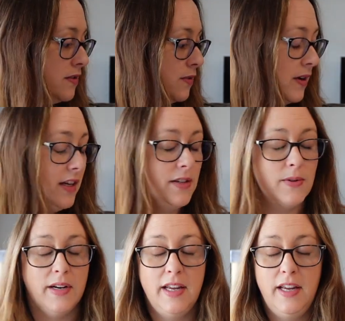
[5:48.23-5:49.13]

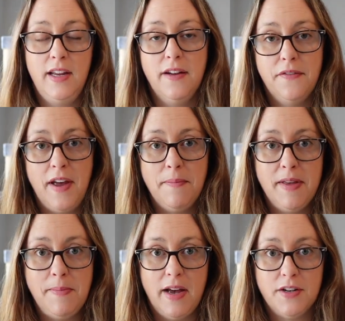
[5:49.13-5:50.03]
2020
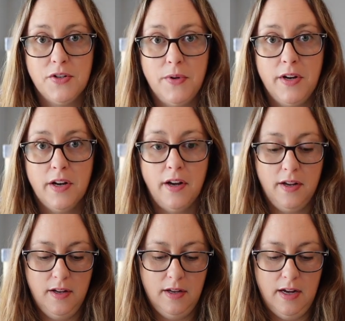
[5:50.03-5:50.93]
Family Patchwork
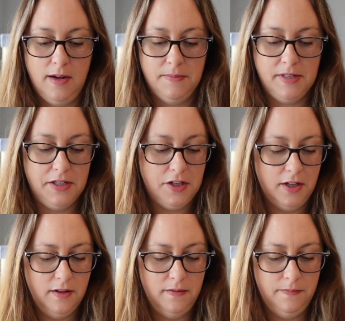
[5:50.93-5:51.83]
Stitch
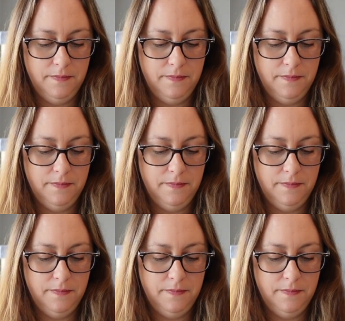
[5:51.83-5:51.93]
Along.